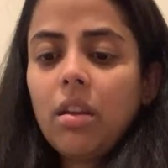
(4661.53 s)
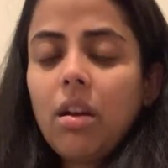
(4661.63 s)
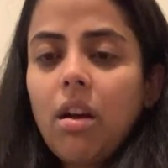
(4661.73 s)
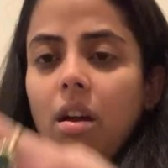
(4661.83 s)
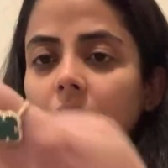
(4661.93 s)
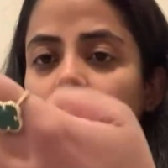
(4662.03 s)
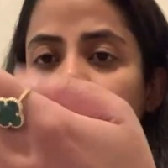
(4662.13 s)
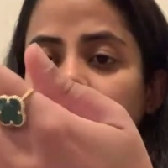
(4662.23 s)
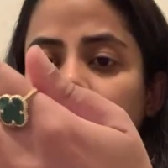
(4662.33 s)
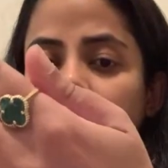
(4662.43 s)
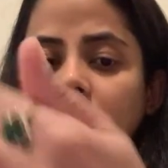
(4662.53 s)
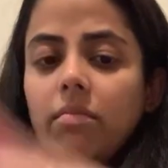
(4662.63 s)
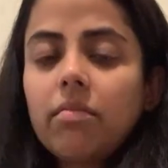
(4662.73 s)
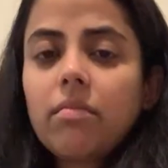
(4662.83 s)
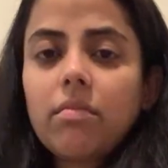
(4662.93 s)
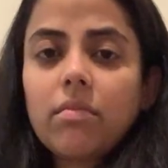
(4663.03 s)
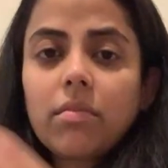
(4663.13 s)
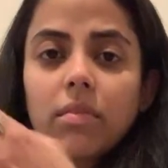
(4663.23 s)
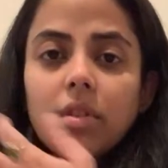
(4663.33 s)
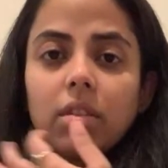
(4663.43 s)

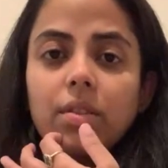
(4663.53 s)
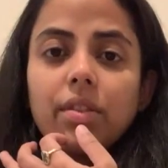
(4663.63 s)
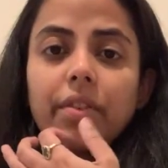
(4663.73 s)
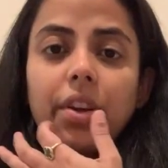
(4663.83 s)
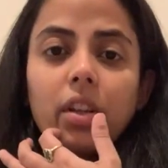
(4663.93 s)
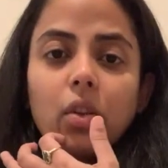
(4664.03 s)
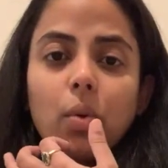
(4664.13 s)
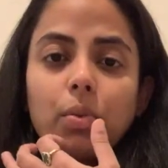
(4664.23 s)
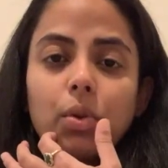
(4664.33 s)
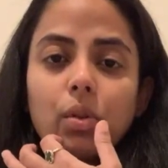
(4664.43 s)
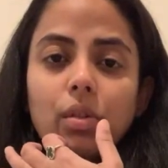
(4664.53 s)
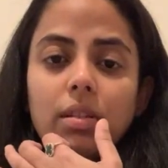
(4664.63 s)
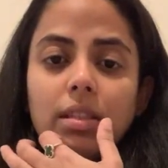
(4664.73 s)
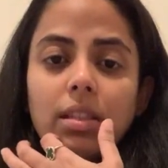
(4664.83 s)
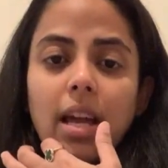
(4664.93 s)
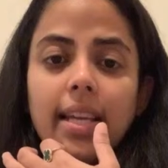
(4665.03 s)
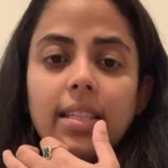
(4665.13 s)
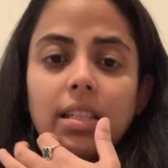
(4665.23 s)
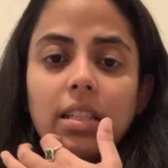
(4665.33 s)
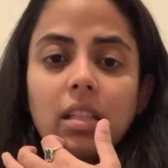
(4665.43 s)
is a very global
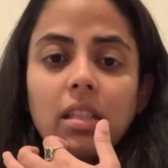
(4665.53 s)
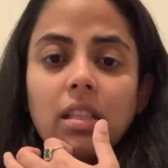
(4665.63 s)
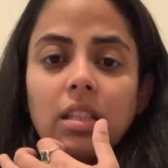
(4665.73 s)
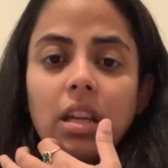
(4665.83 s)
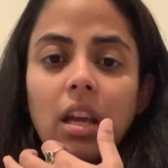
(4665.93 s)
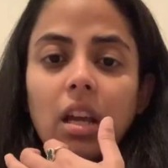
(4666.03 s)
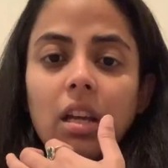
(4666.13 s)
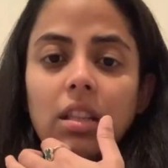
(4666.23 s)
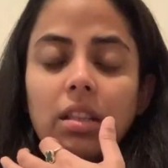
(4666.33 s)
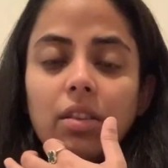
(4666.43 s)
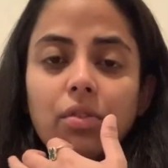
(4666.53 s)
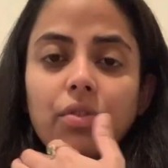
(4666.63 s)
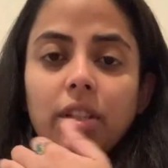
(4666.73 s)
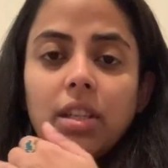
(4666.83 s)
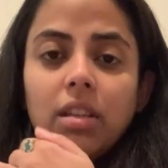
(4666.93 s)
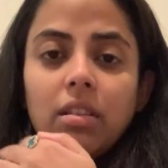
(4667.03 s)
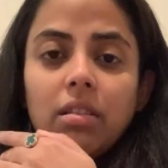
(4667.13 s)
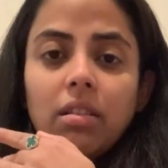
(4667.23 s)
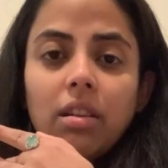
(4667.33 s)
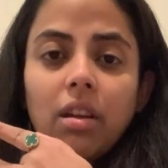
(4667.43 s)
scientist. They don't really
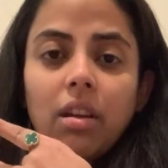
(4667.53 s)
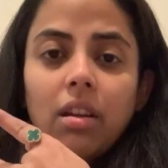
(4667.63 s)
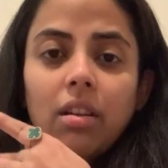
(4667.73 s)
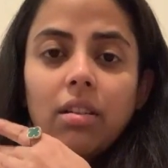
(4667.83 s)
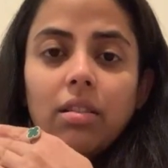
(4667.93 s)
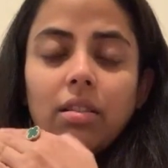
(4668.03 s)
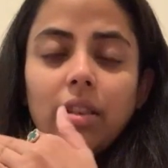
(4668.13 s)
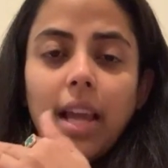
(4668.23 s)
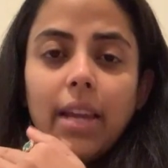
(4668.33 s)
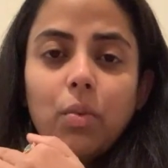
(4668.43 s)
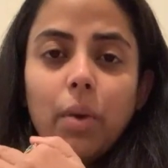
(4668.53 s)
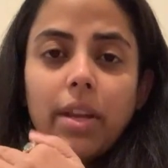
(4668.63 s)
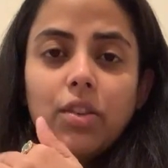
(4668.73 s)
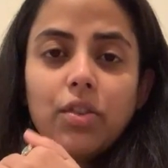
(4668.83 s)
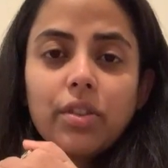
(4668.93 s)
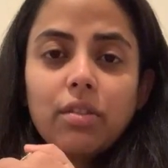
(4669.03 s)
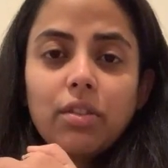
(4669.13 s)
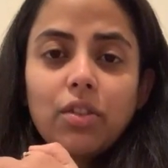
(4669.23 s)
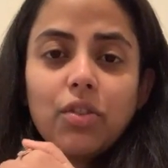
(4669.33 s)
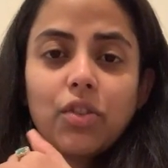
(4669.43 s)
like when
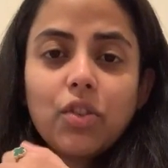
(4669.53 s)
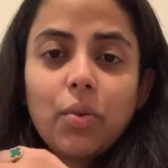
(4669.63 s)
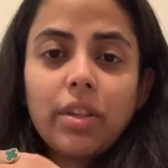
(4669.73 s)
you're so